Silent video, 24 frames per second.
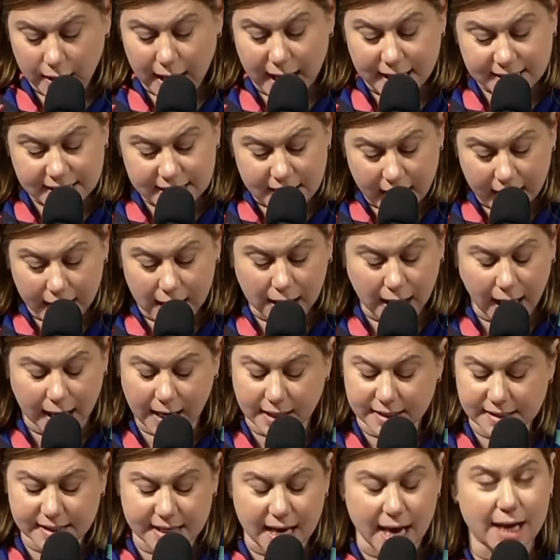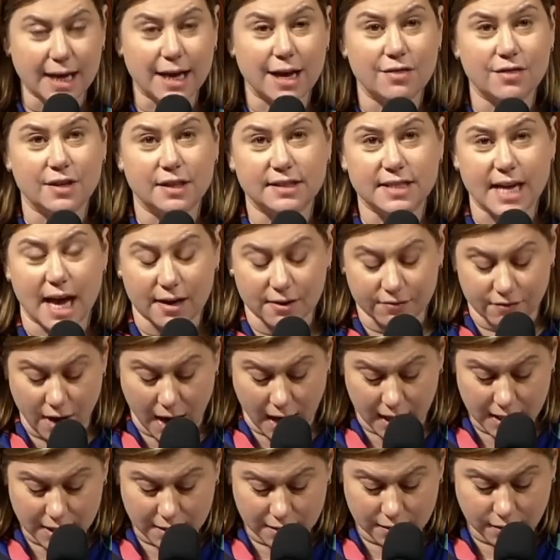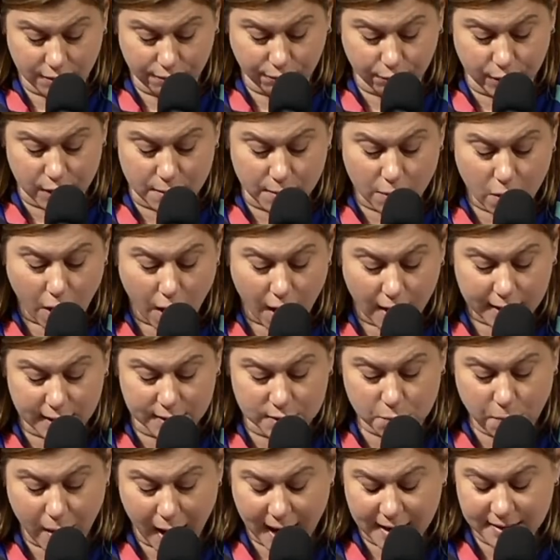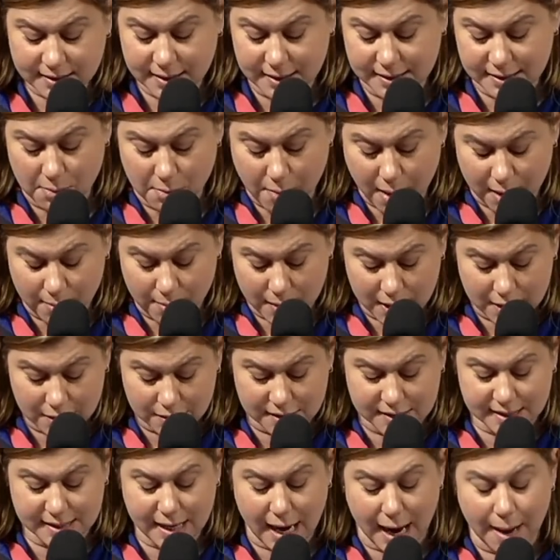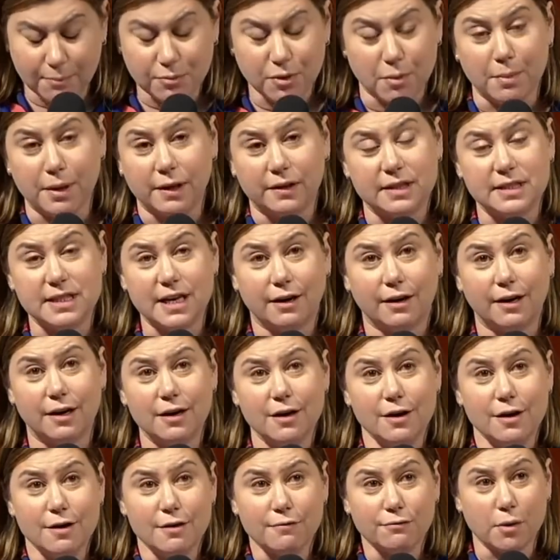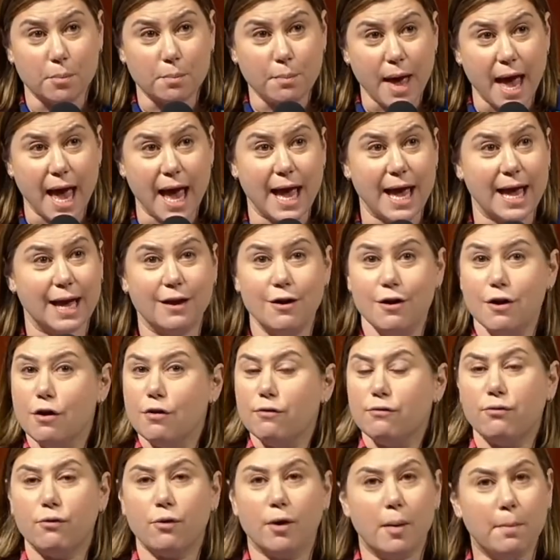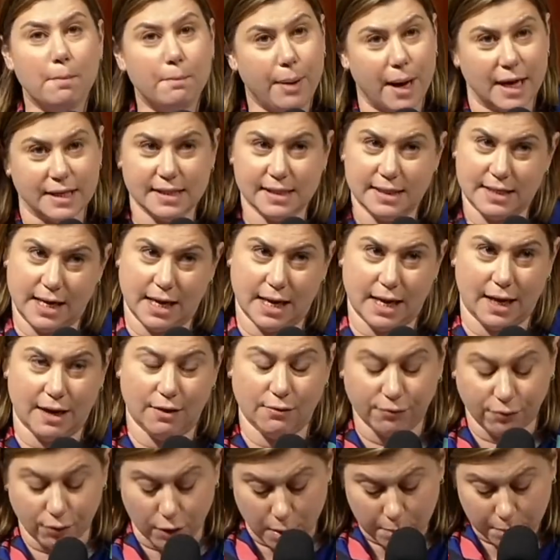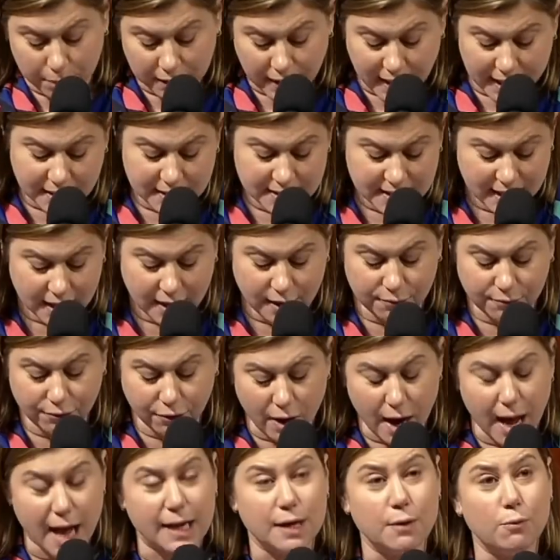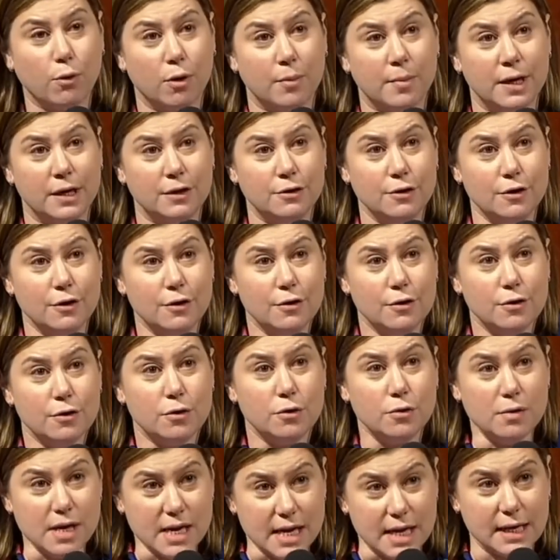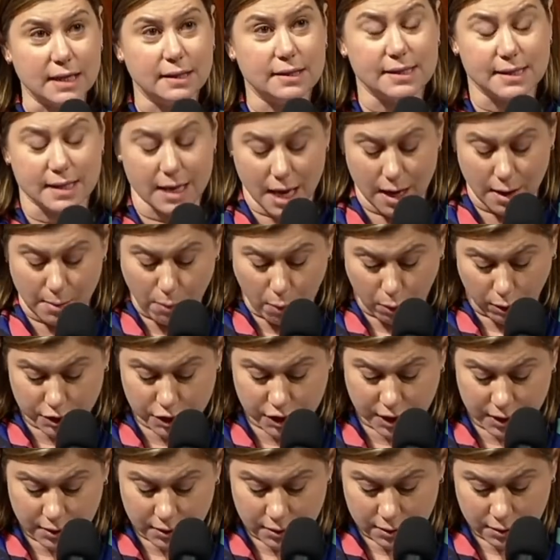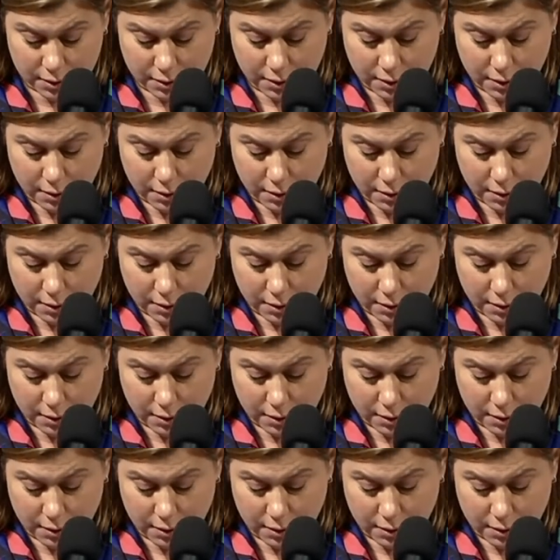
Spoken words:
Last night, like I said, in the dead of night, the Freedom Caucus passed this amendment to stop the military from paying for a bus ticket, for a plane ticket, for any woman who needs an abortion.